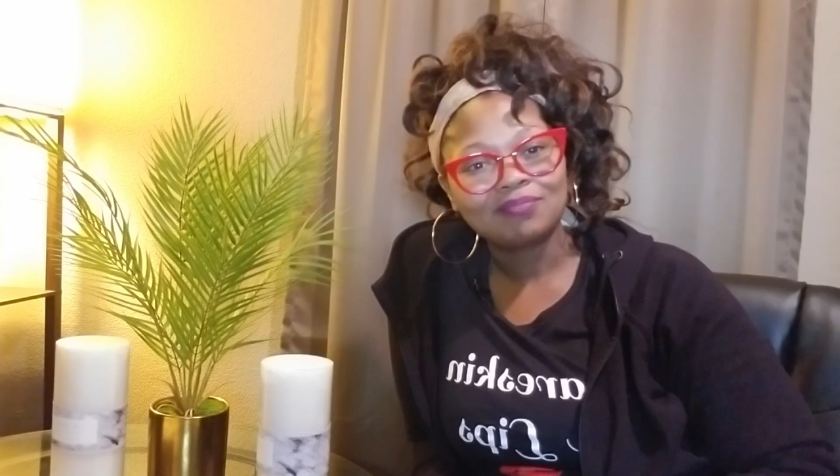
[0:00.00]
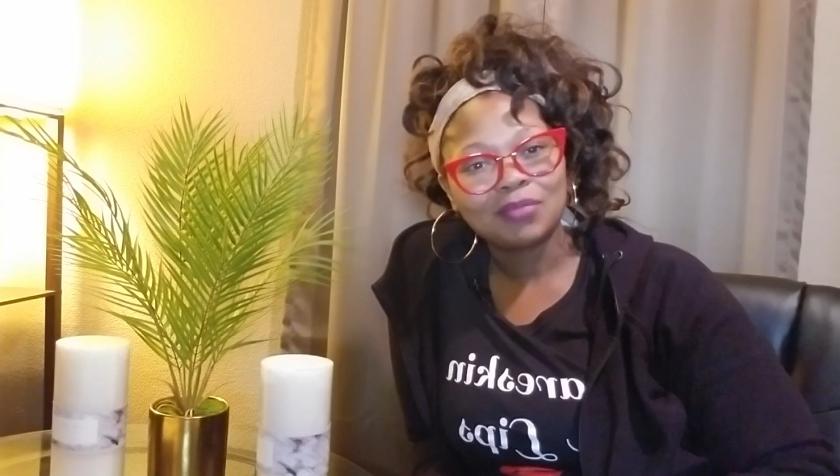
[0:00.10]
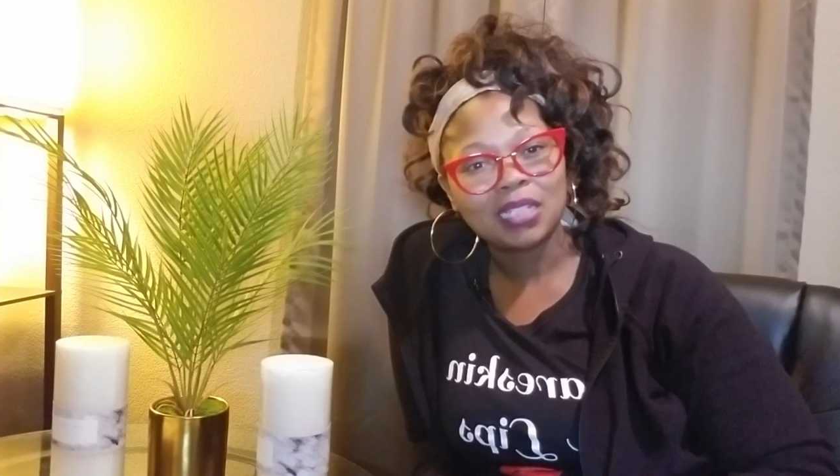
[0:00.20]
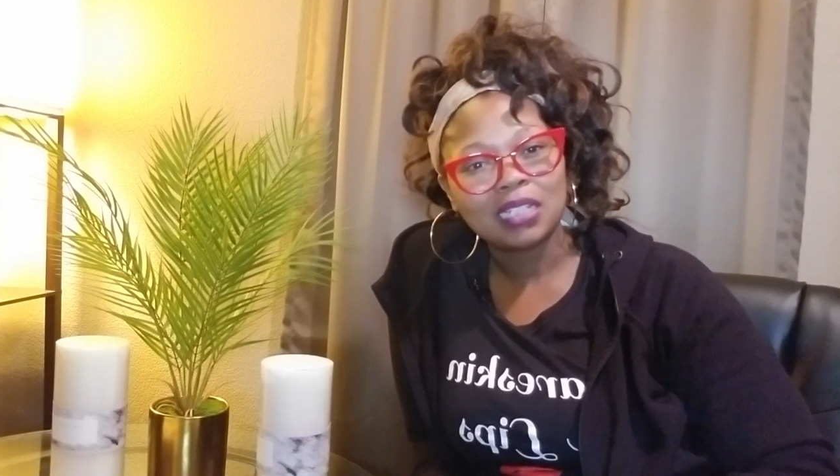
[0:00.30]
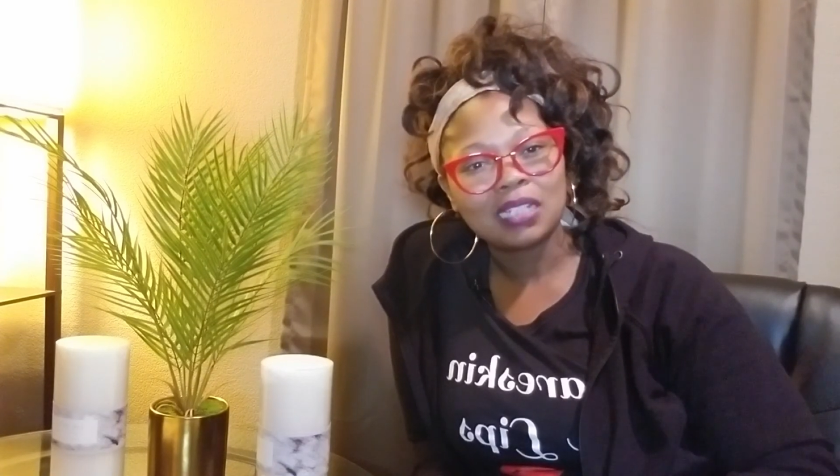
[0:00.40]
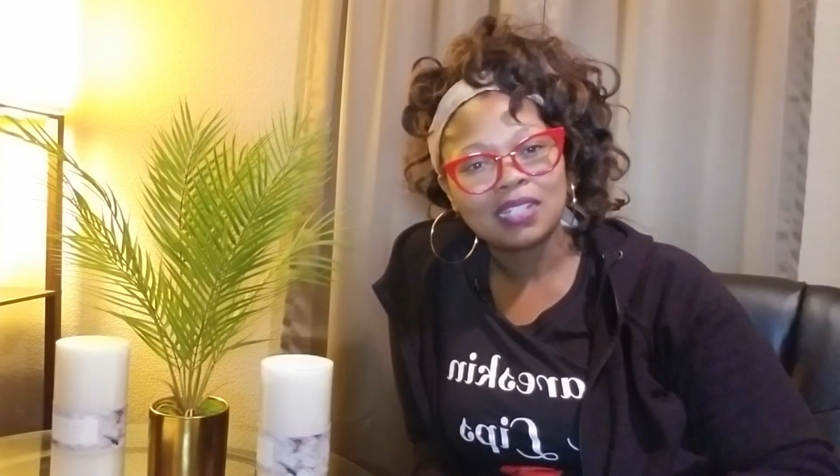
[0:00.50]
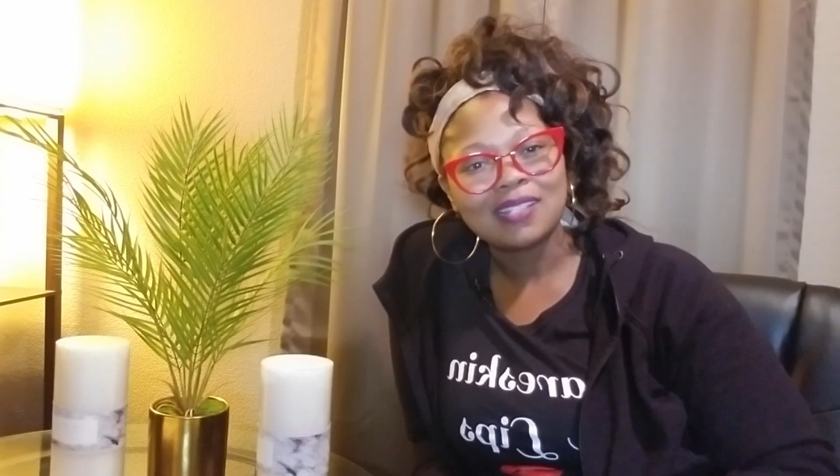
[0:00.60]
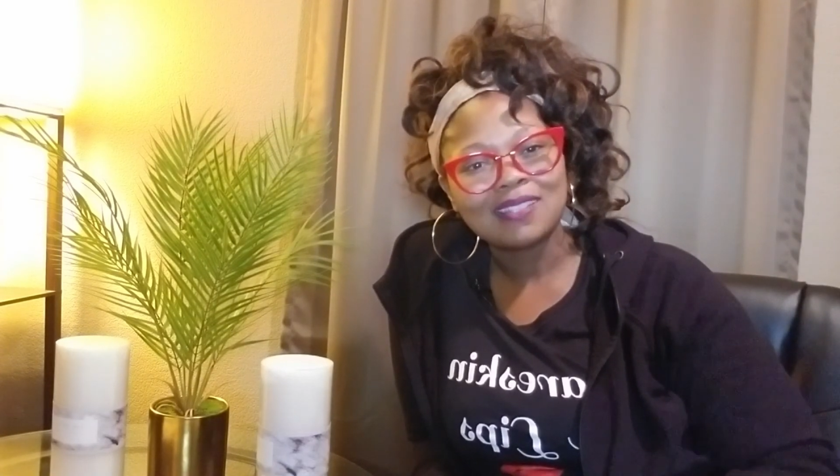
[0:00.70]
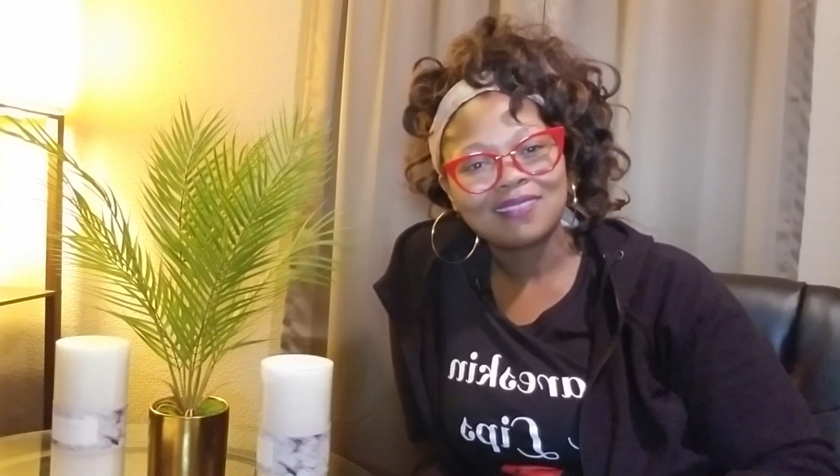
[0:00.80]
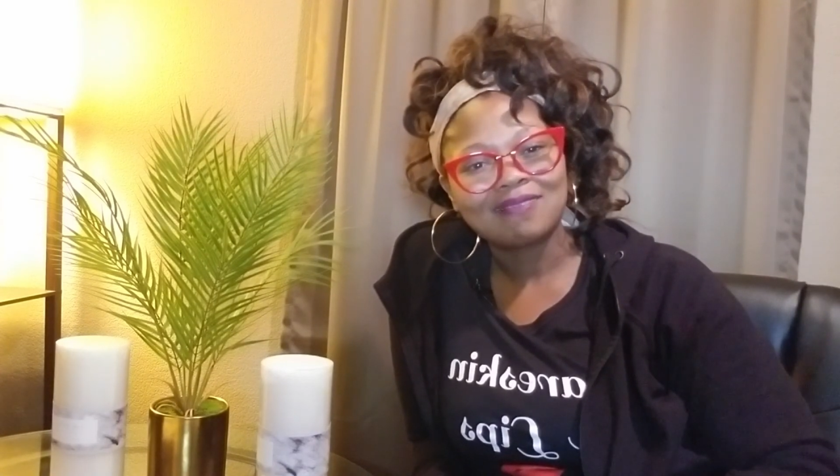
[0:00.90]

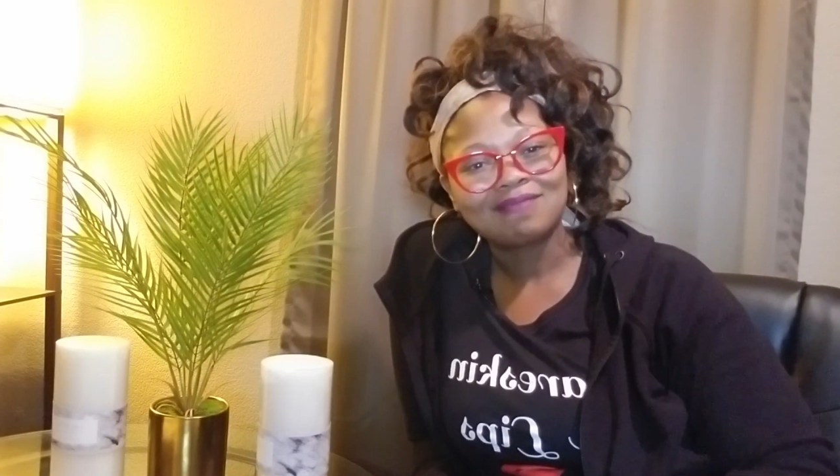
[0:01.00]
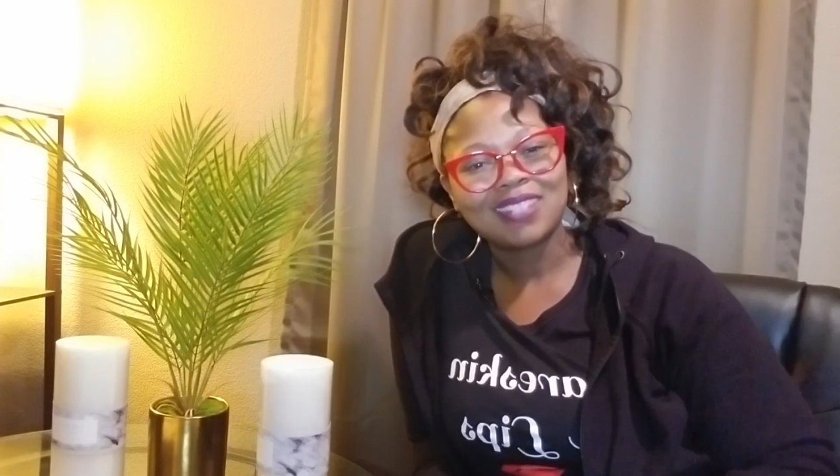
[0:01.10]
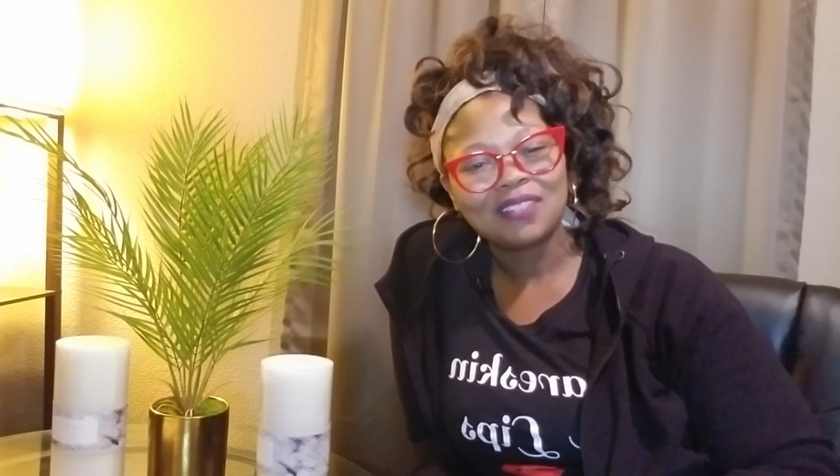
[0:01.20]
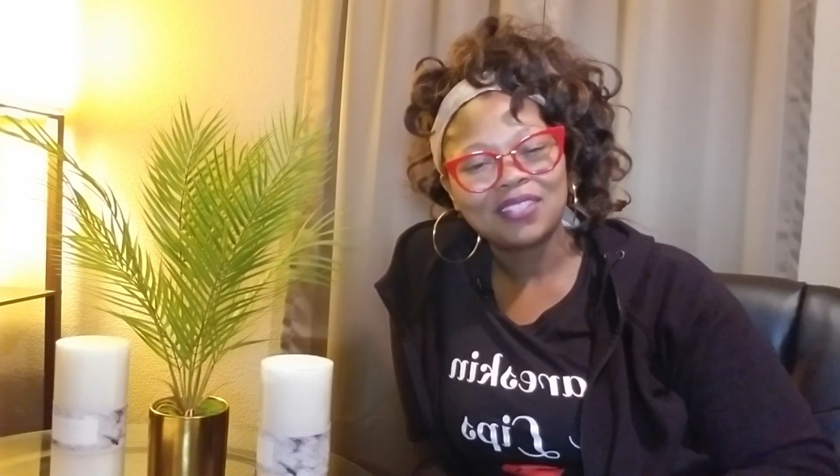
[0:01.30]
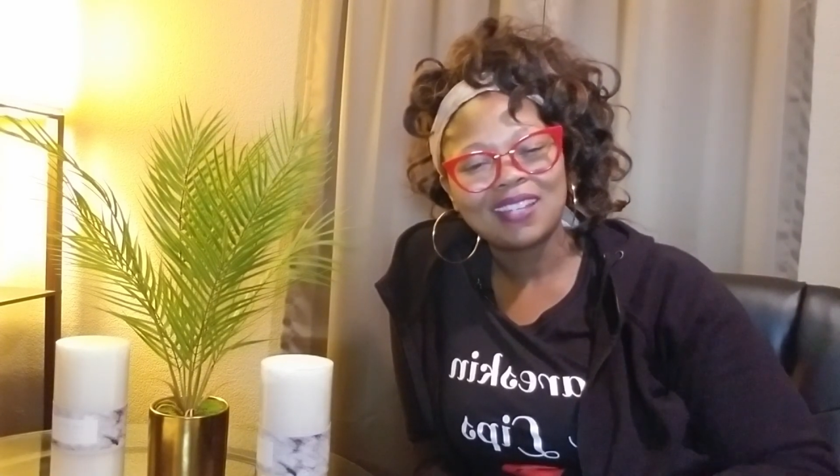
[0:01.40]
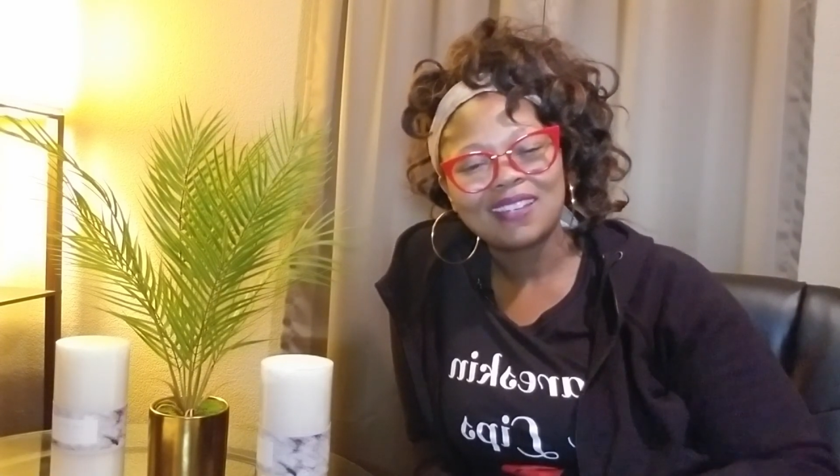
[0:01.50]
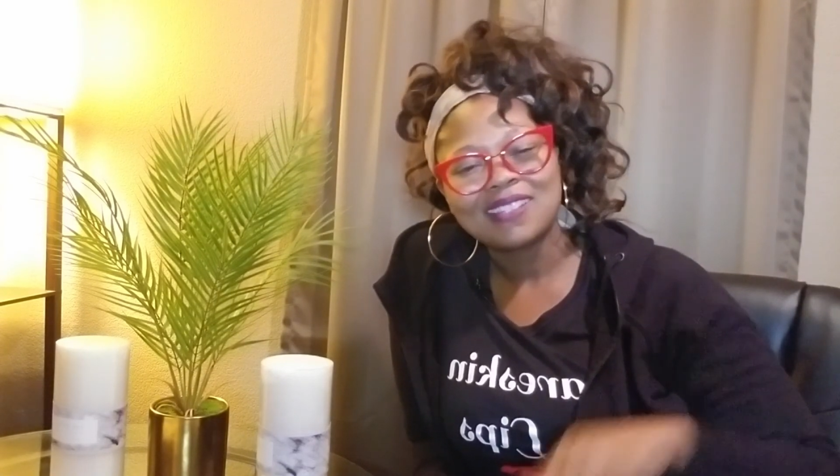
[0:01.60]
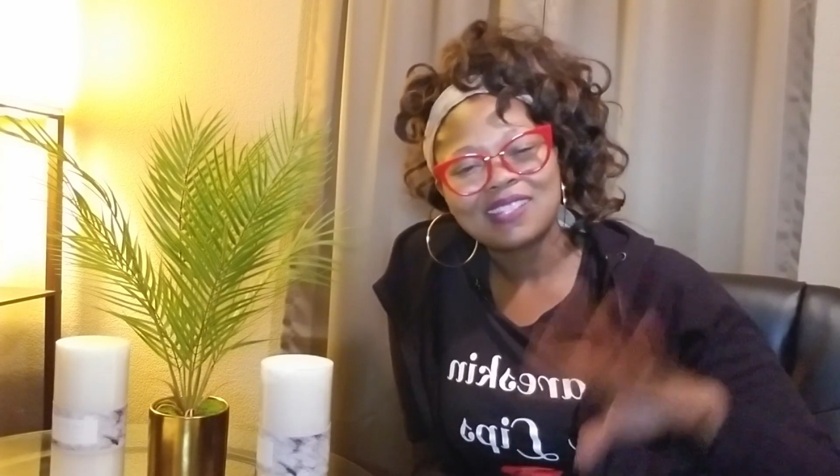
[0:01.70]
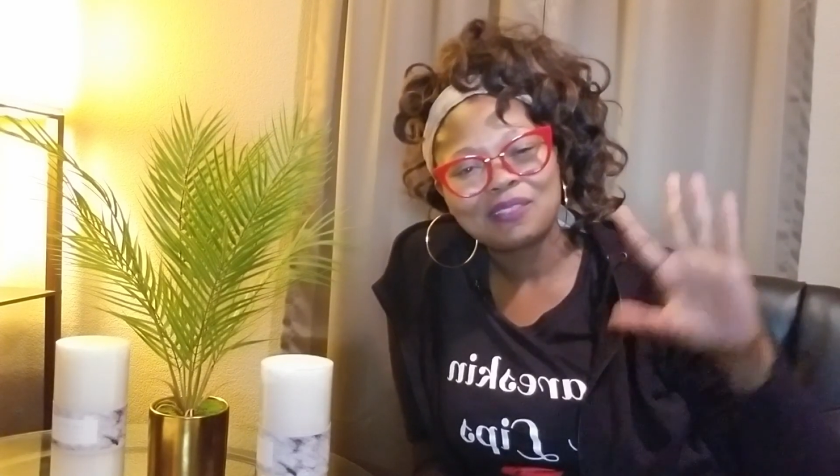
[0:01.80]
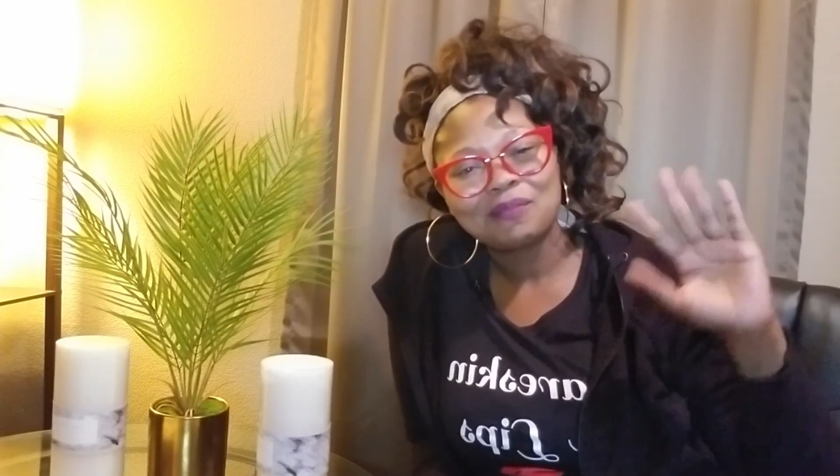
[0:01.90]
Peace. Love you
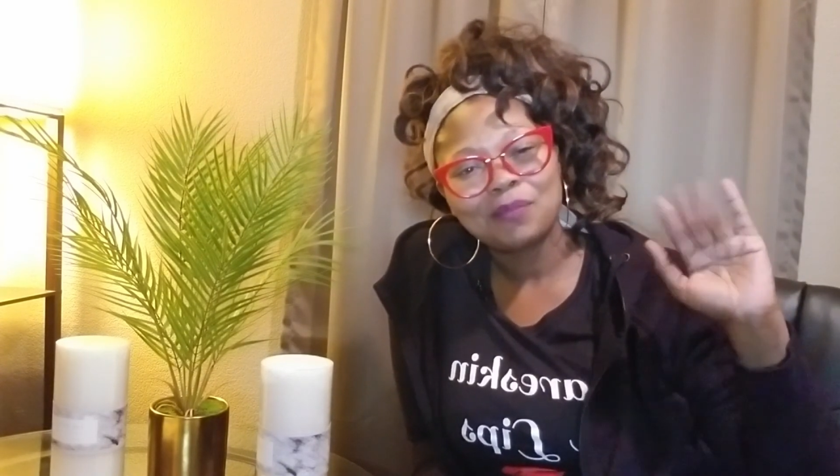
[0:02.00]
guys.